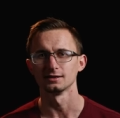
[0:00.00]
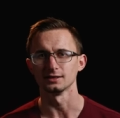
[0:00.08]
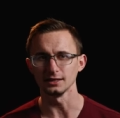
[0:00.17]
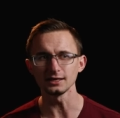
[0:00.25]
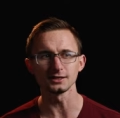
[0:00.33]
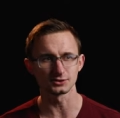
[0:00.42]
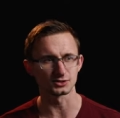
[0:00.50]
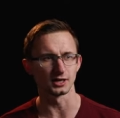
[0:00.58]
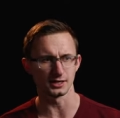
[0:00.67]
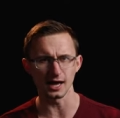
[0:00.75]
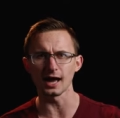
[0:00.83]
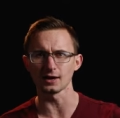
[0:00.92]
He can
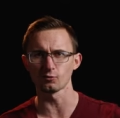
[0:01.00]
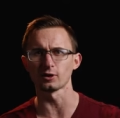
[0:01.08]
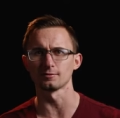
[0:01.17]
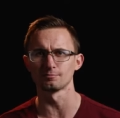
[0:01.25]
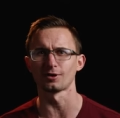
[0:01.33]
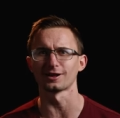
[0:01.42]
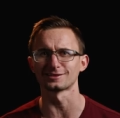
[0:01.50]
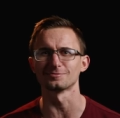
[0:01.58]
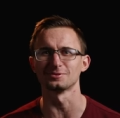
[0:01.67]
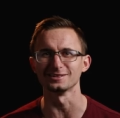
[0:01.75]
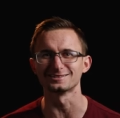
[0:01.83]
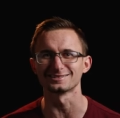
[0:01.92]
say, Yeah, I went and bought the
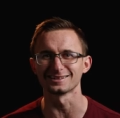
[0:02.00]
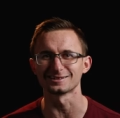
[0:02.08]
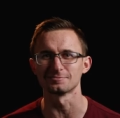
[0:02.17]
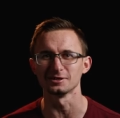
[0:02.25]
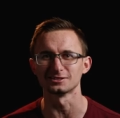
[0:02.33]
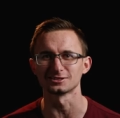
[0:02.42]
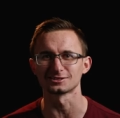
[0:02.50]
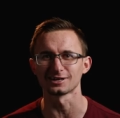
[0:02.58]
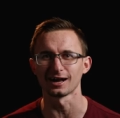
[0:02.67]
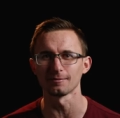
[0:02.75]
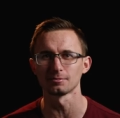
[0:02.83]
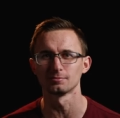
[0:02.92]
pizza at the pizza
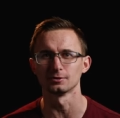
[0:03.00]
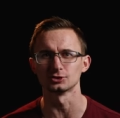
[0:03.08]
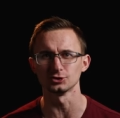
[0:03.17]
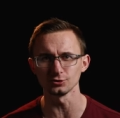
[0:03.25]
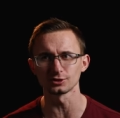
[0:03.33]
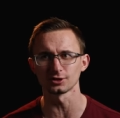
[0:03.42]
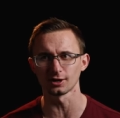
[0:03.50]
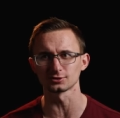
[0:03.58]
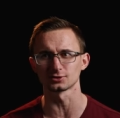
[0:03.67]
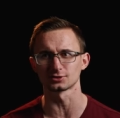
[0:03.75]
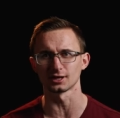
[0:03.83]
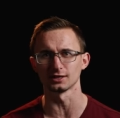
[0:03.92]
shop, but you can
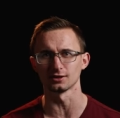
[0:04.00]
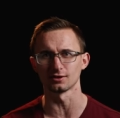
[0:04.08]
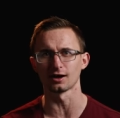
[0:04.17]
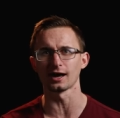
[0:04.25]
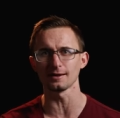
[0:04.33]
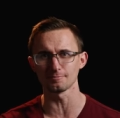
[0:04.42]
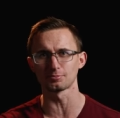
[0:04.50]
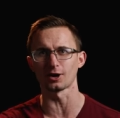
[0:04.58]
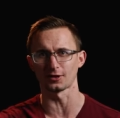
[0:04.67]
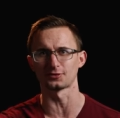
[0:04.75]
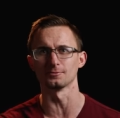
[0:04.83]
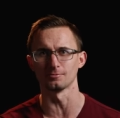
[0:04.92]
also say, No, I
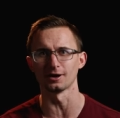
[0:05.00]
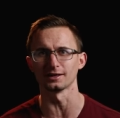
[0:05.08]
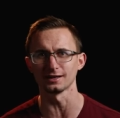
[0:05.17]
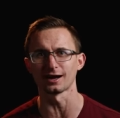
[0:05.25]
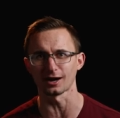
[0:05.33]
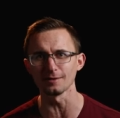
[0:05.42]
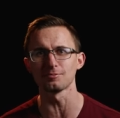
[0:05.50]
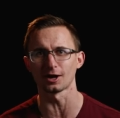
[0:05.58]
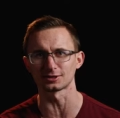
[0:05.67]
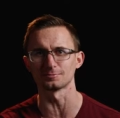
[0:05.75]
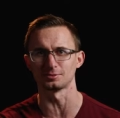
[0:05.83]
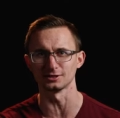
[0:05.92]
bought the money, or I
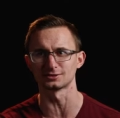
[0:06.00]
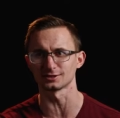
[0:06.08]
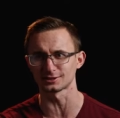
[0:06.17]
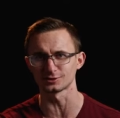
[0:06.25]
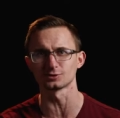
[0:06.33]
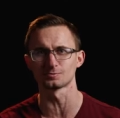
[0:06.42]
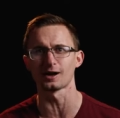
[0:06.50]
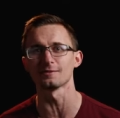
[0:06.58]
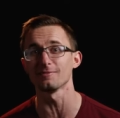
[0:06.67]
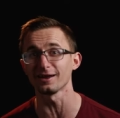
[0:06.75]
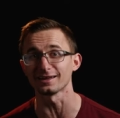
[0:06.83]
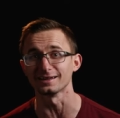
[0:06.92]
bought the pizza because it was my
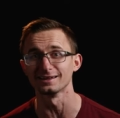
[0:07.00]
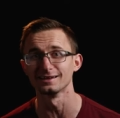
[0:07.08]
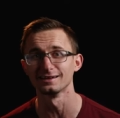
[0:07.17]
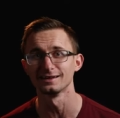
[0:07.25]
money.